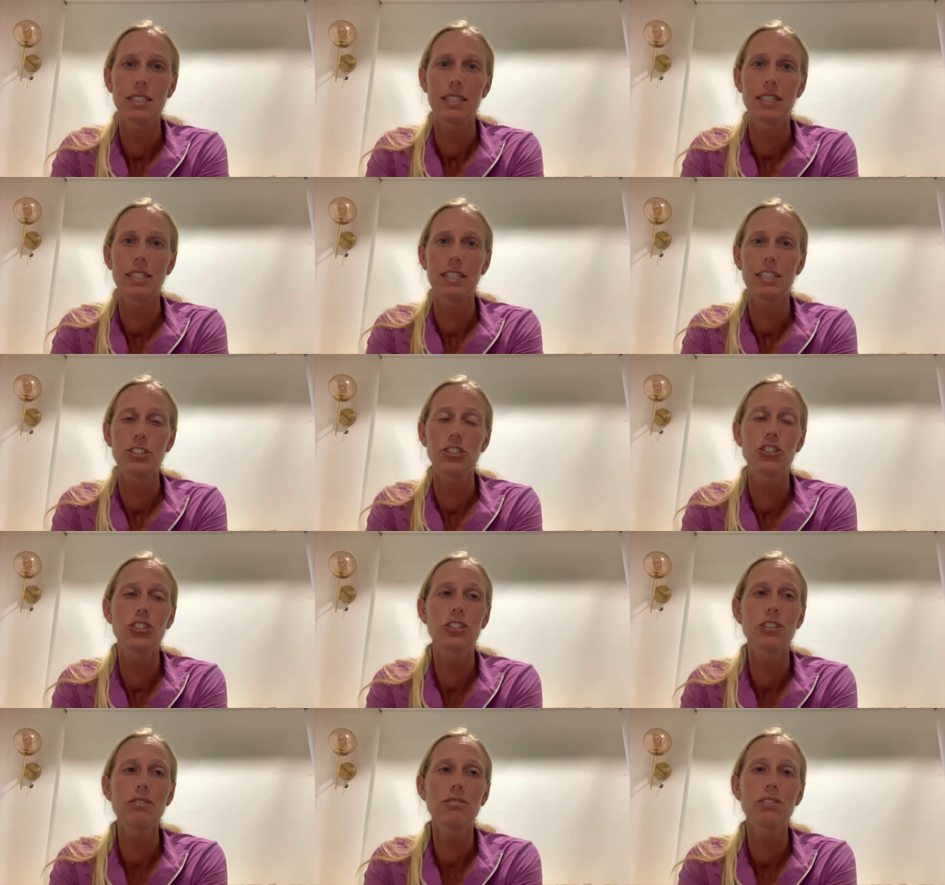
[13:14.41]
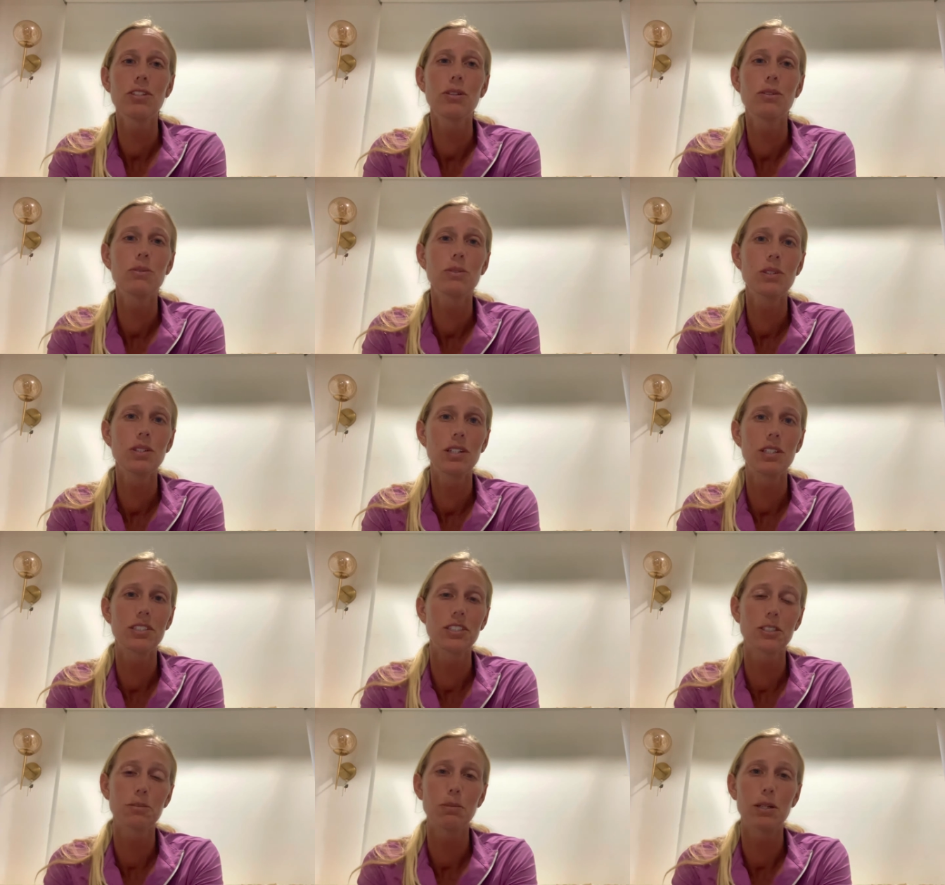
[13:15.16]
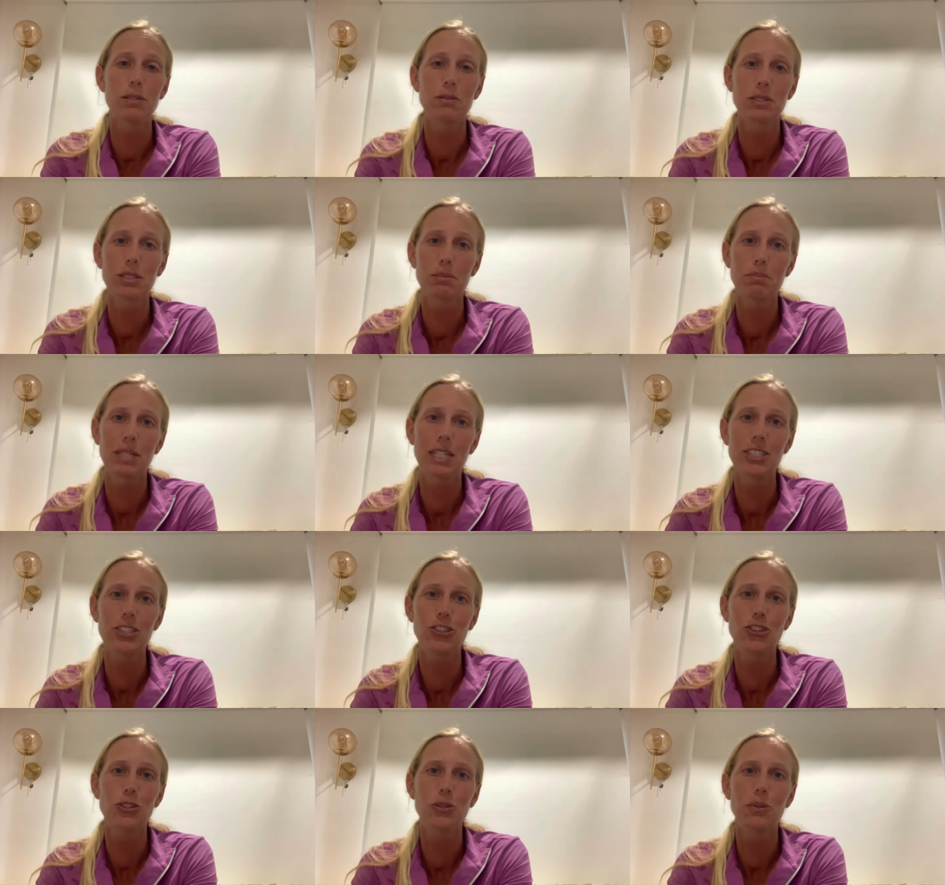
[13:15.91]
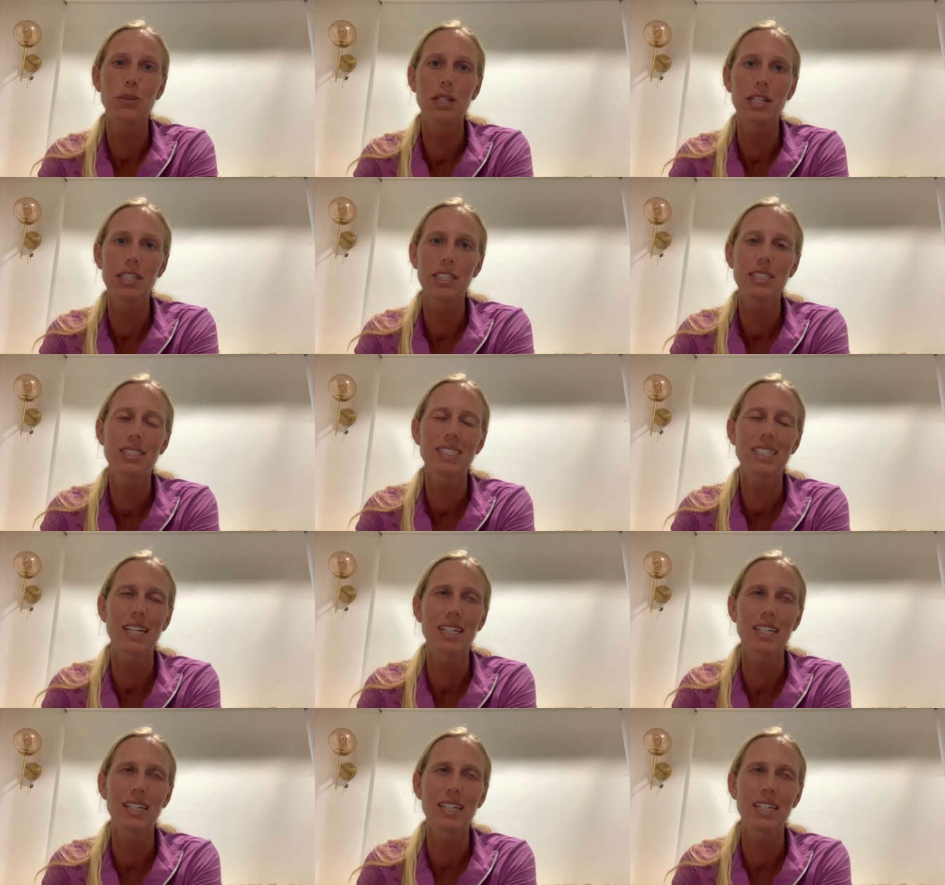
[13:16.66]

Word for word: I should have known the long spot was a bad choice.